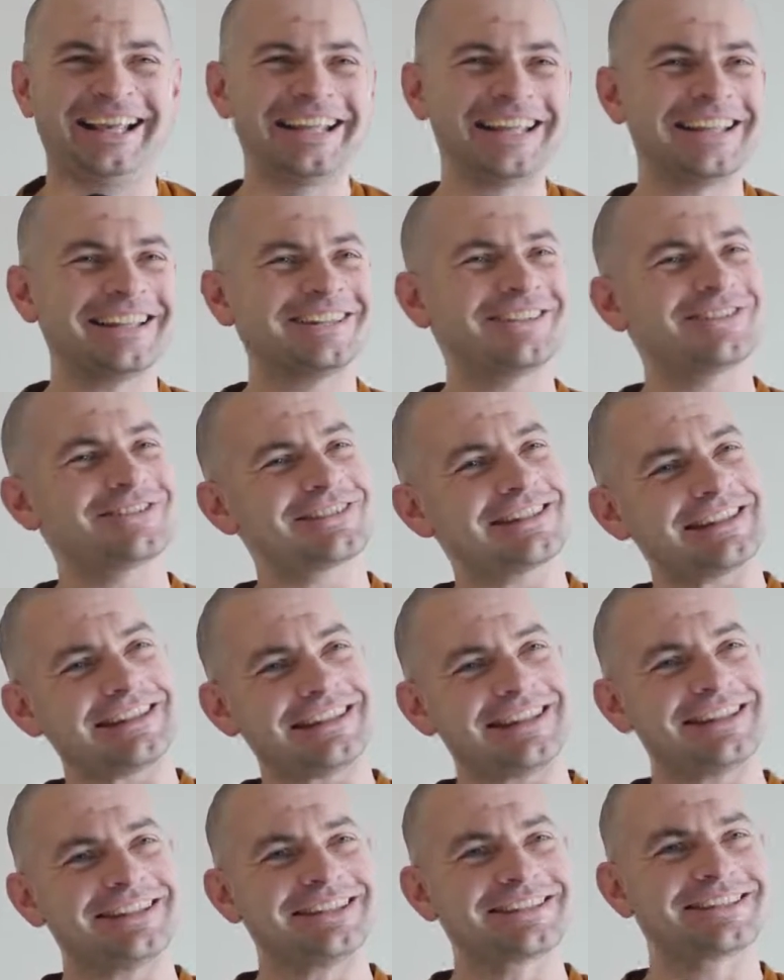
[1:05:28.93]
Usually it
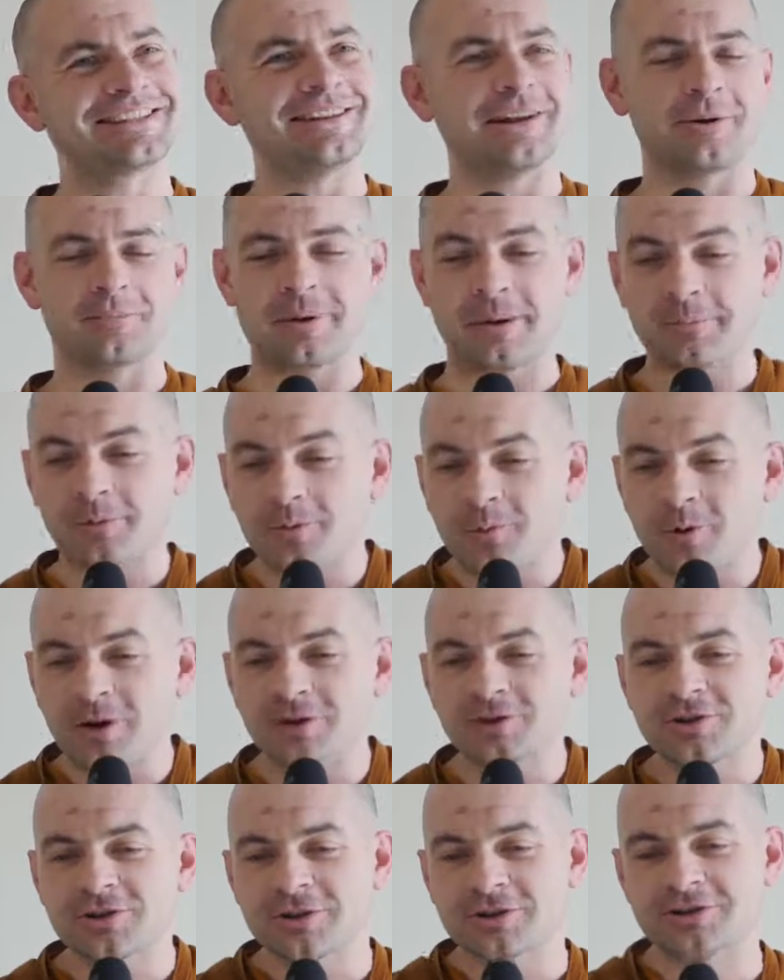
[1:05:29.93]
is. You know, people
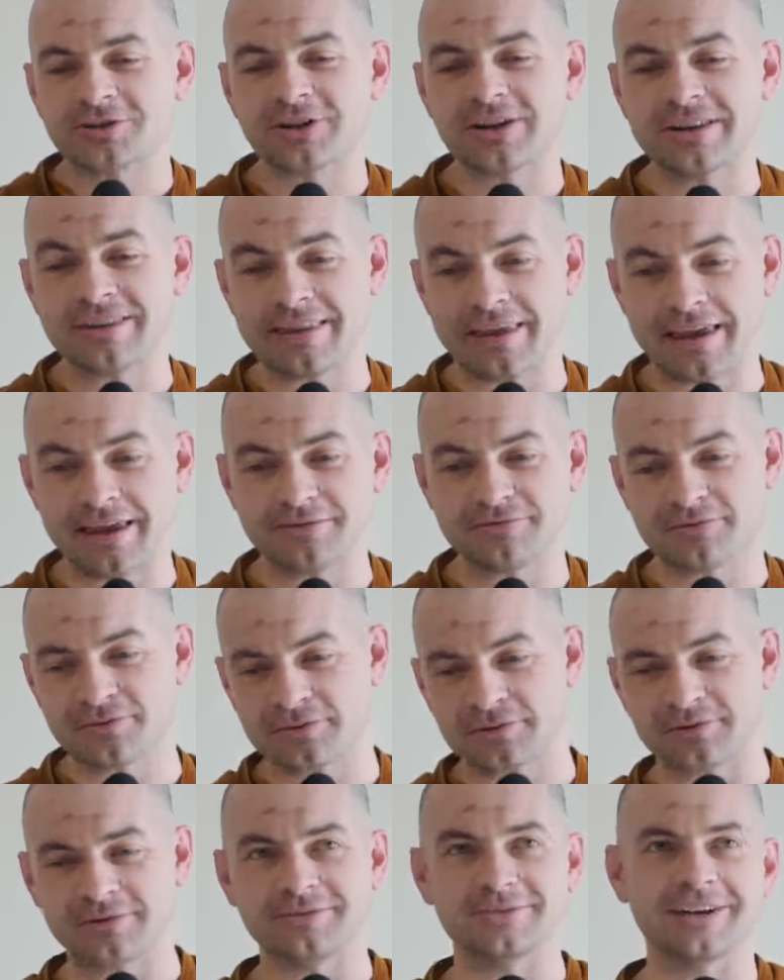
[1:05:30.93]
want you to try their
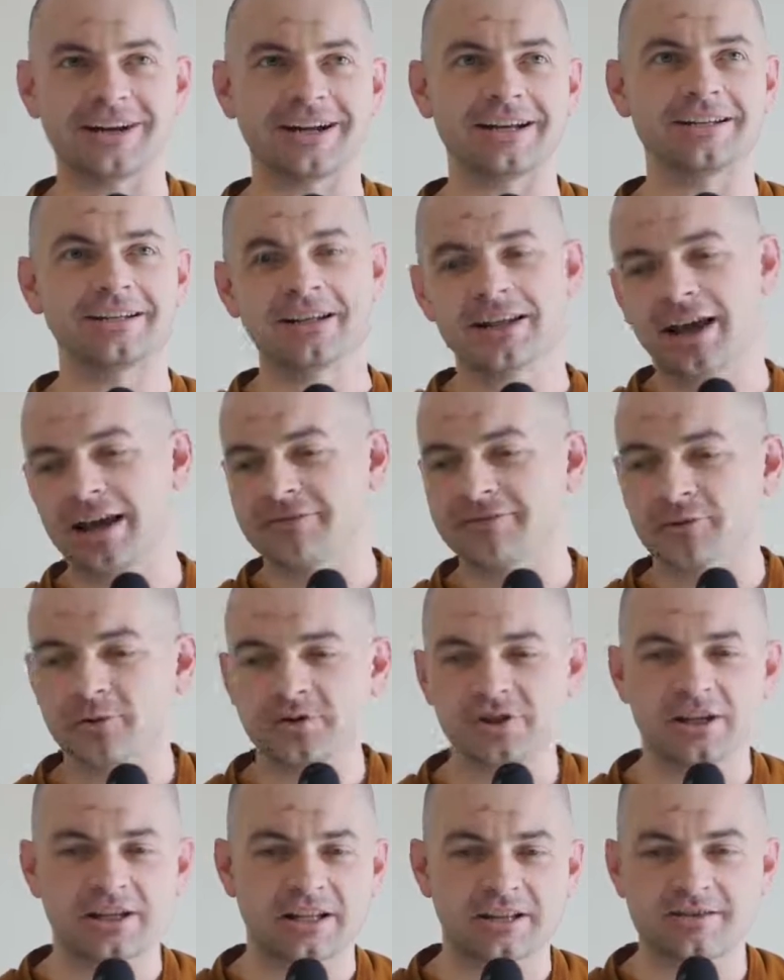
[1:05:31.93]
food, right?
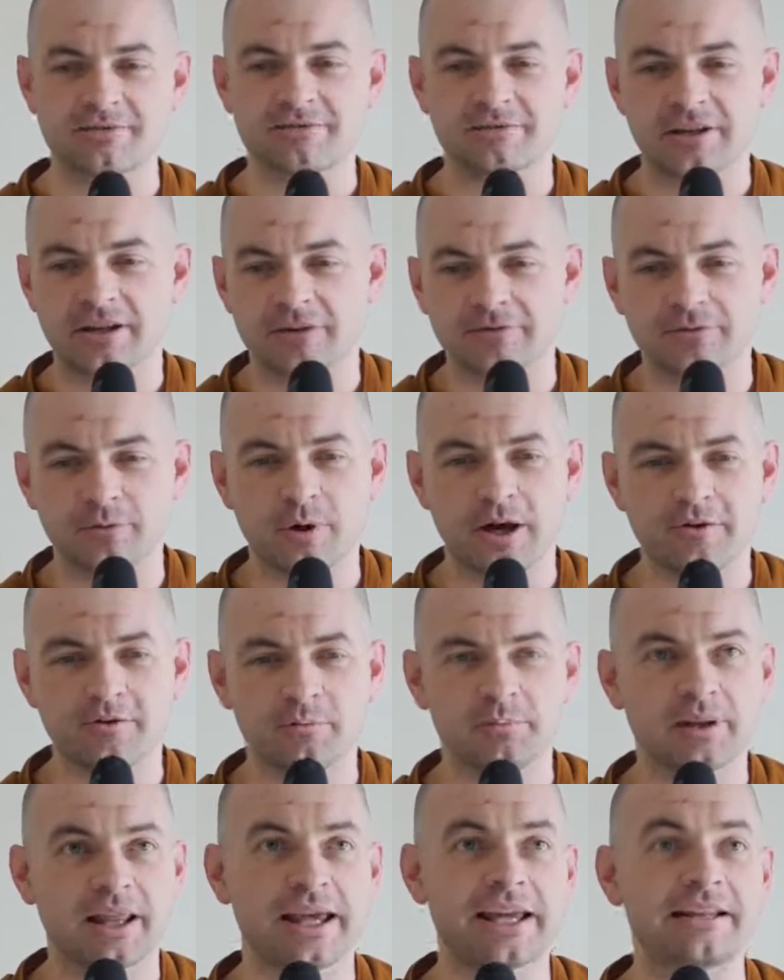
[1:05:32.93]
Unfortunately, there's 400
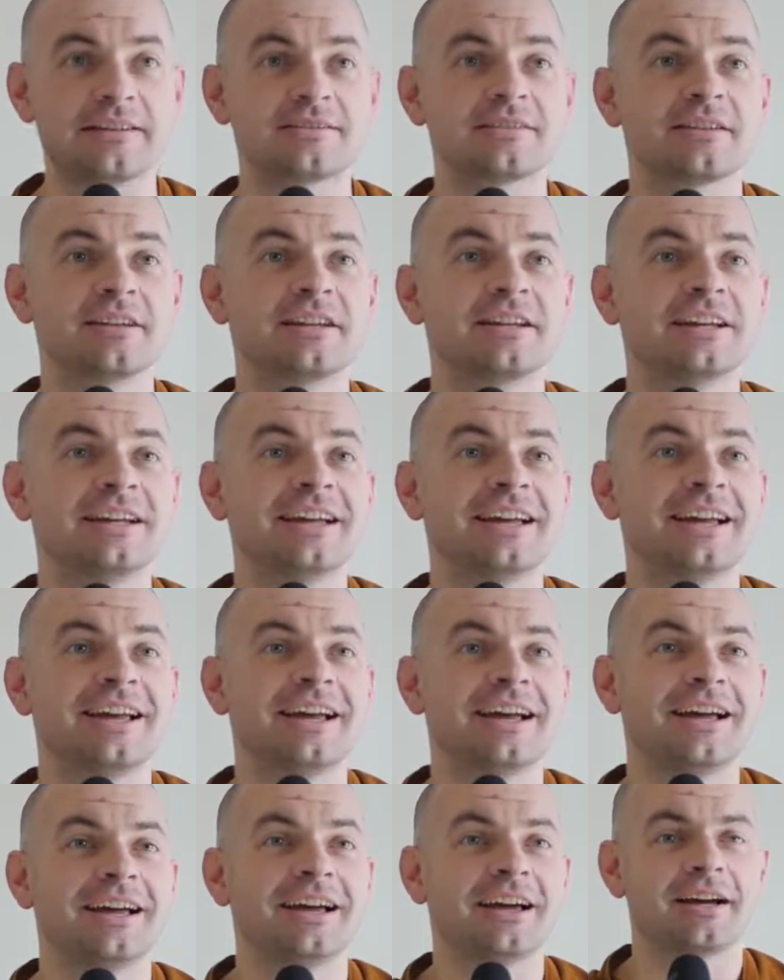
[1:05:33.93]
plates.
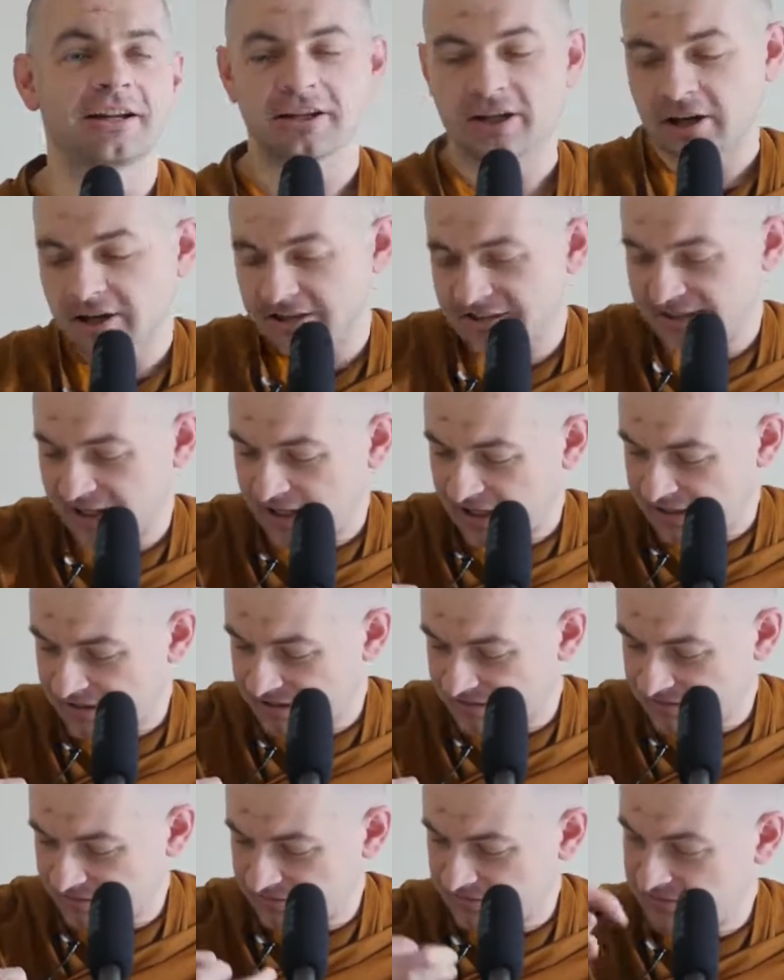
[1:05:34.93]
I can only take
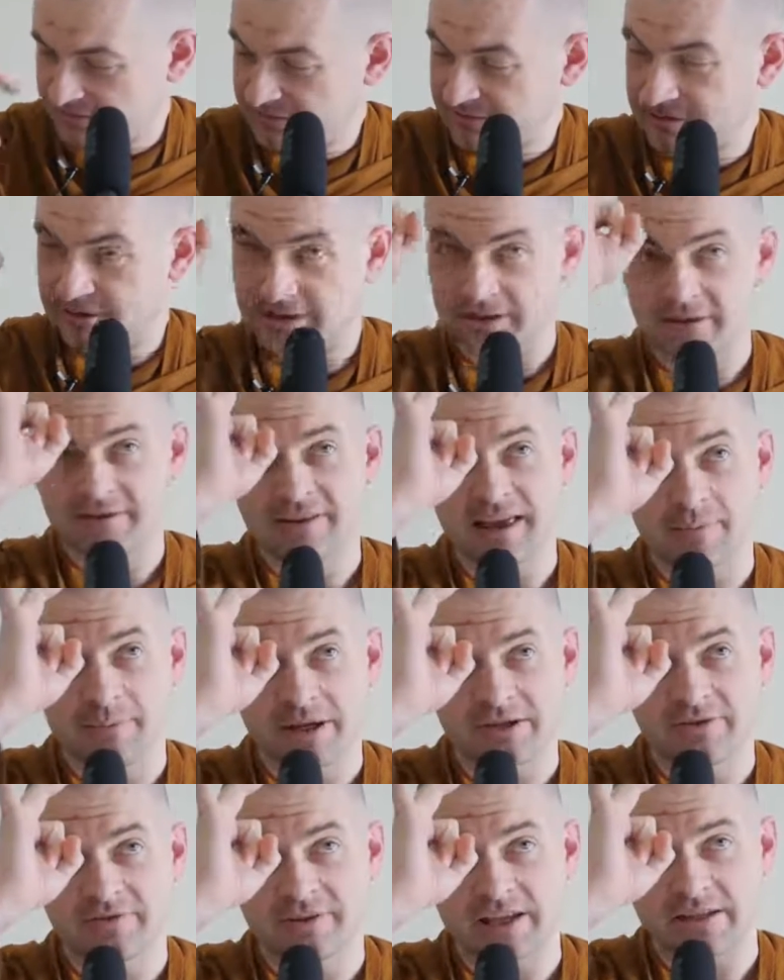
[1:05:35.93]
that much
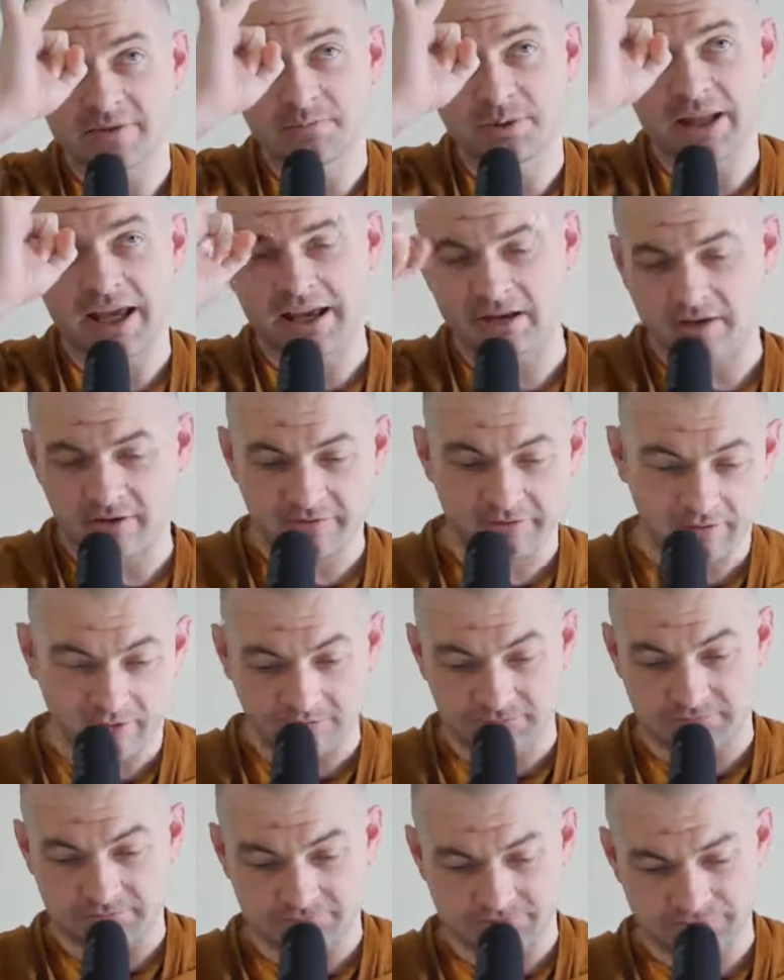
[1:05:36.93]
of each plate,
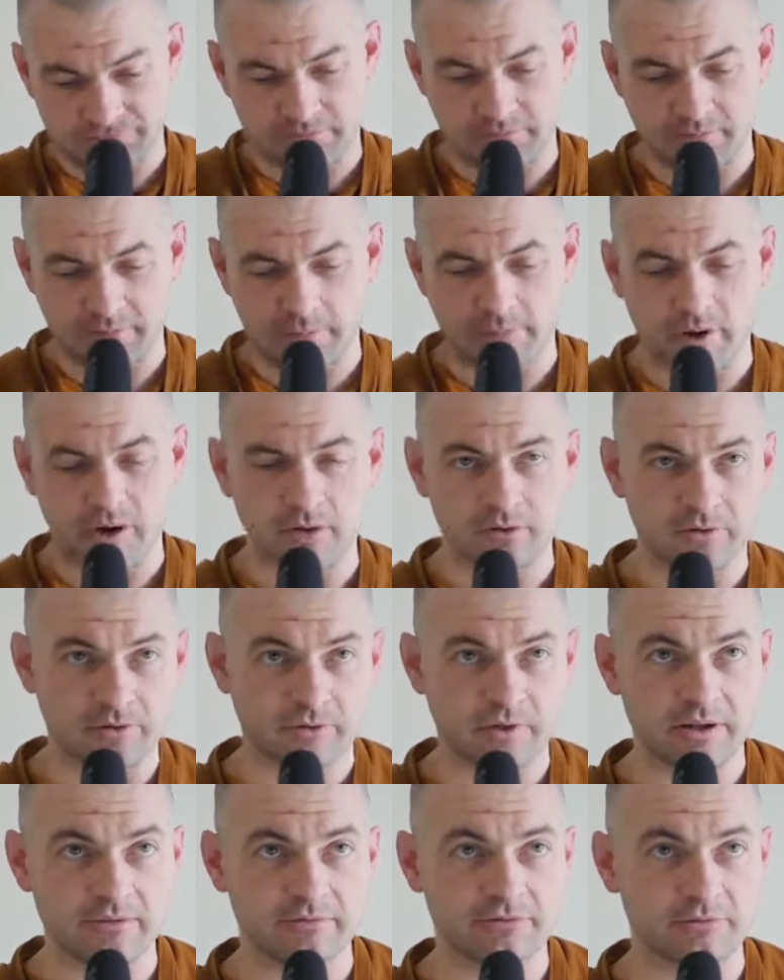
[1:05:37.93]
and my bowl's
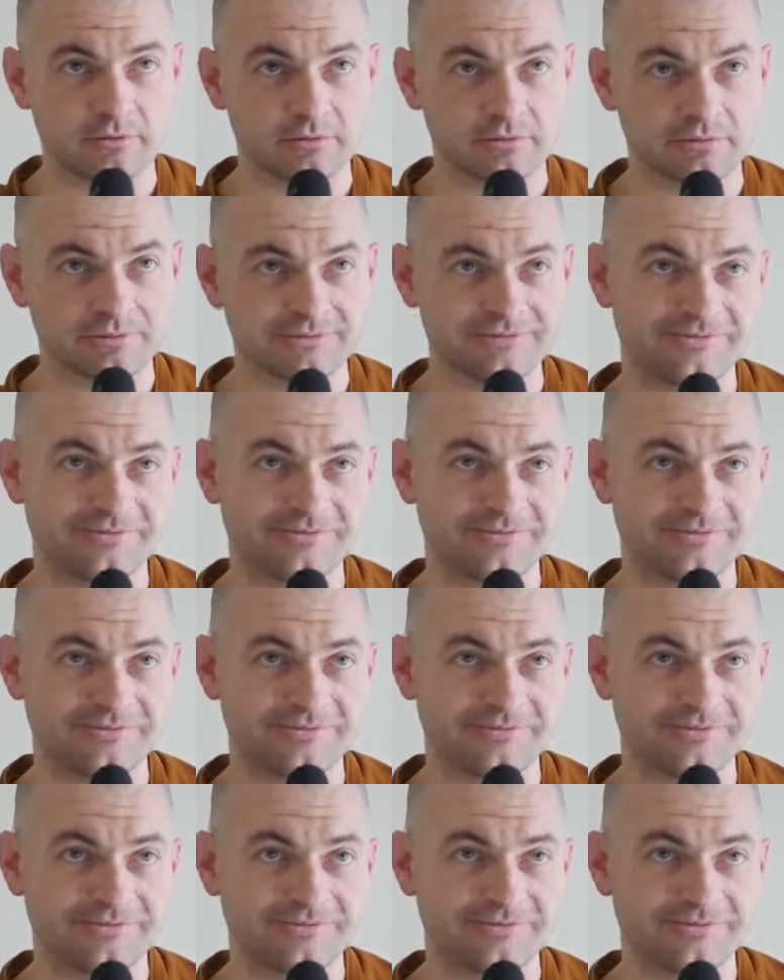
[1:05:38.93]
already full.